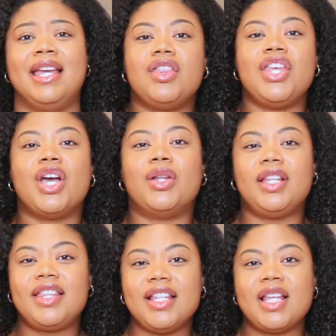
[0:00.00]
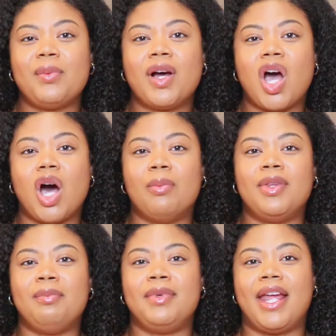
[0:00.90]
The only thing that would calm
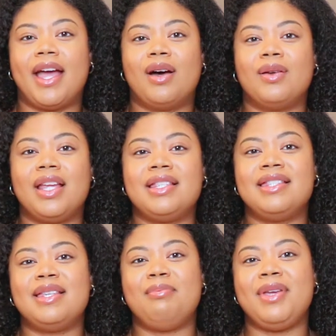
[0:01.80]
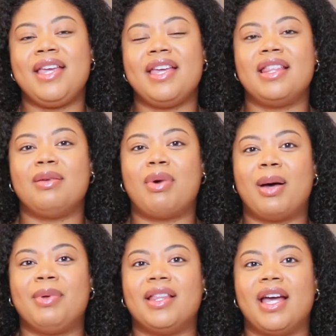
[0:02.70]
them down is to be in the
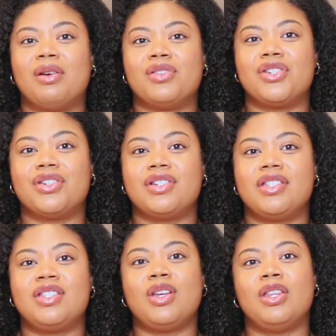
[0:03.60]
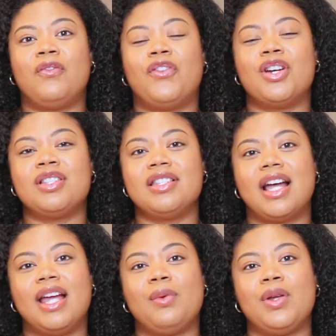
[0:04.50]
Boppy Loungers. So the first
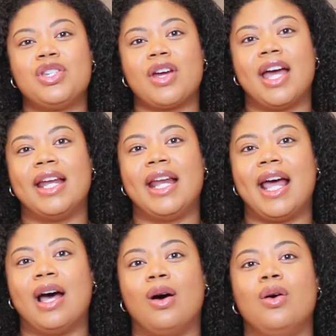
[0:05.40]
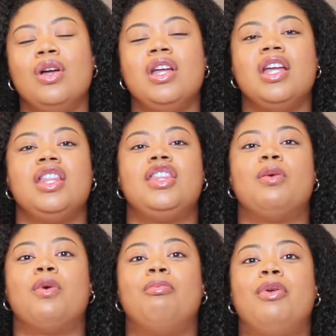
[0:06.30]
night we tried it out, they
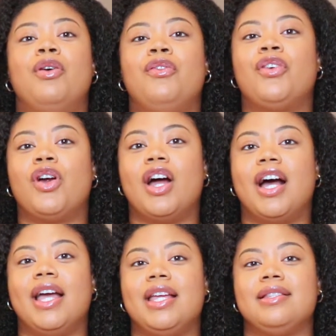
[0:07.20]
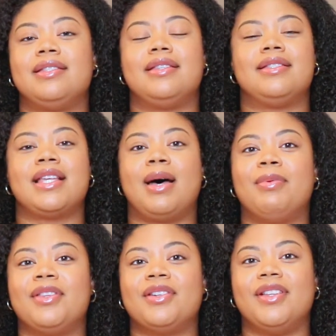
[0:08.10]
were both crying to the top
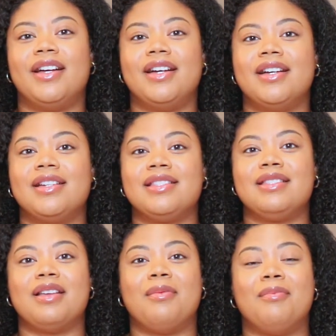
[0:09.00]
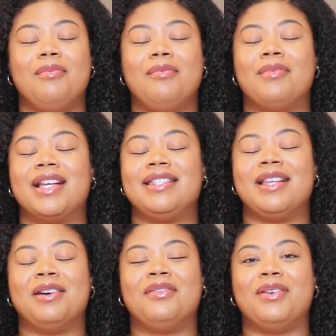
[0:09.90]
of their lungs.
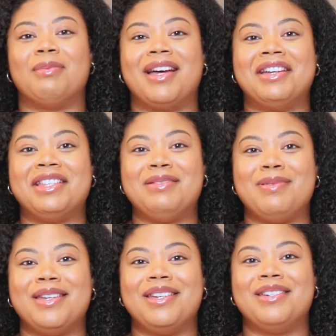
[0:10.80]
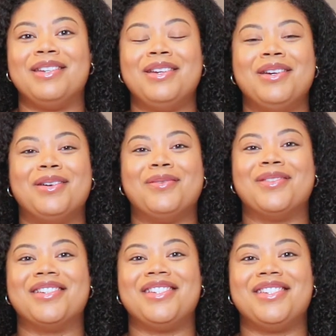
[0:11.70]
Myself and my husband
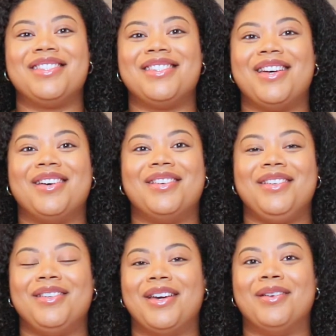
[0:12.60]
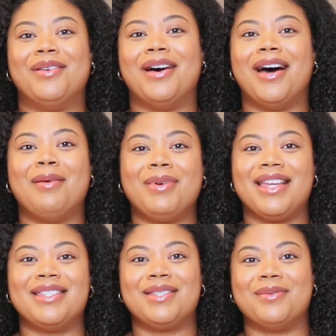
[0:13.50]
were just, you know, up
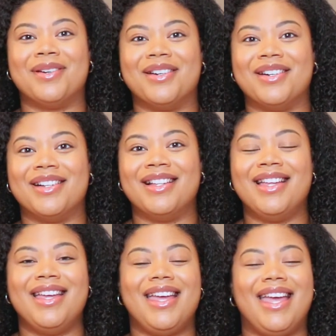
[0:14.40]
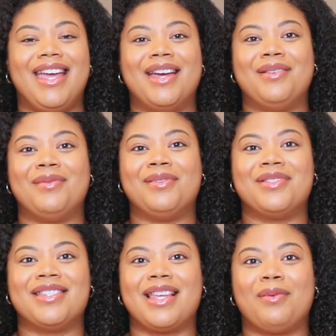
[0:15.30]
against the wall, and we were
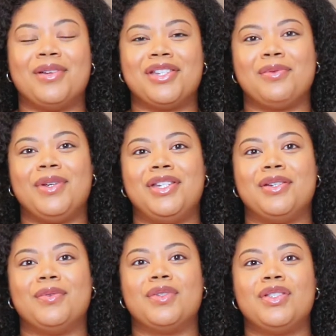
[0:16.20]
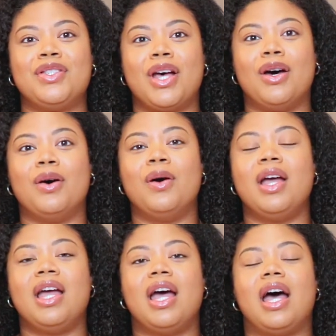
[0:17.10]
just like, what should we do? So
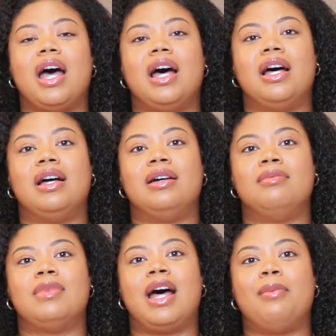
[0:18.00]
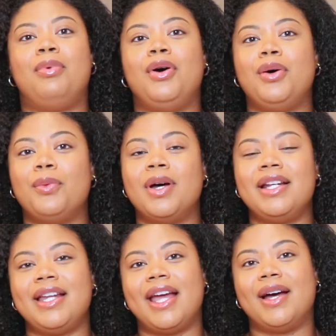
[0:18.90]
I put
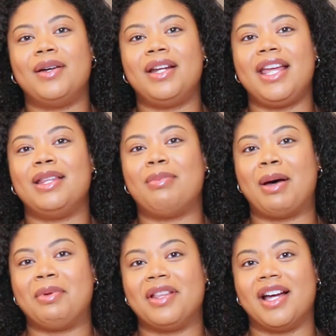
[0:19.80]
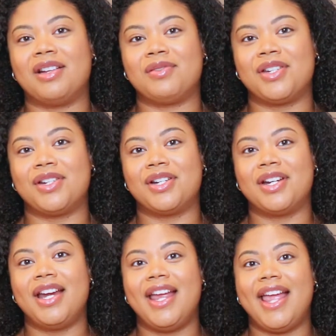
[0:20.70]
one down in the Boppy
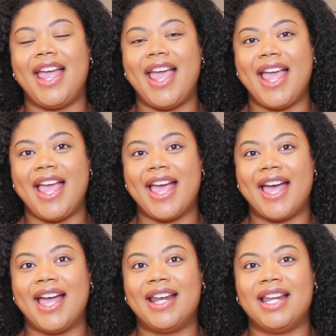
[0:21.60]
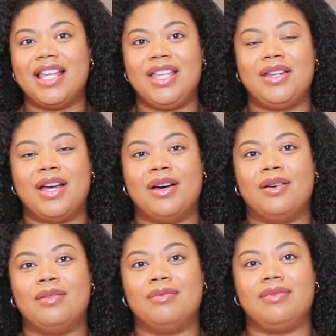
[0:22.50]
Lounger, and, you
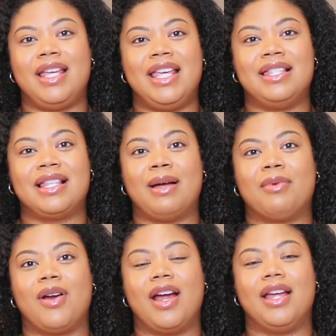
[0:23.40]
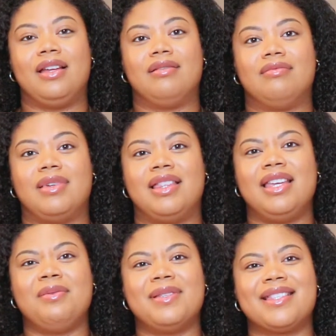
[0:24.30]
know, he stopped crying. I
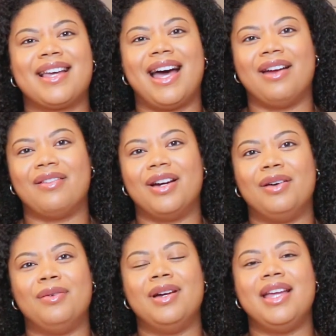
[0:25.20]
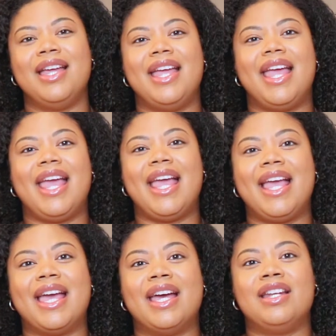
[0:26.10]
think it was Cairo.
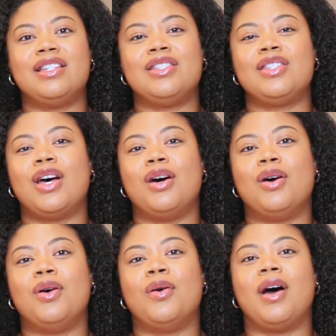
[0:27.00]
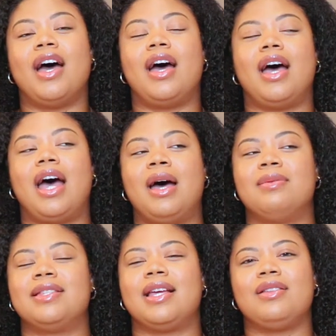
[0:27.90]
And so I
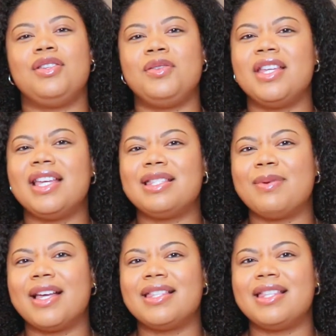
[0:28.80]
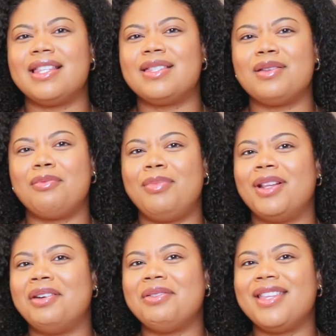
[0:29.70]
was like, do you think it's because of this little
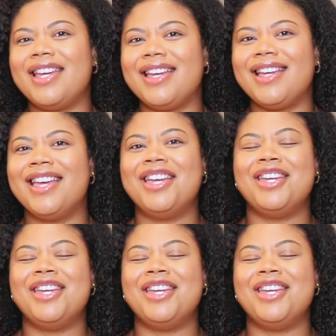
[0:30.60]
pillow thing?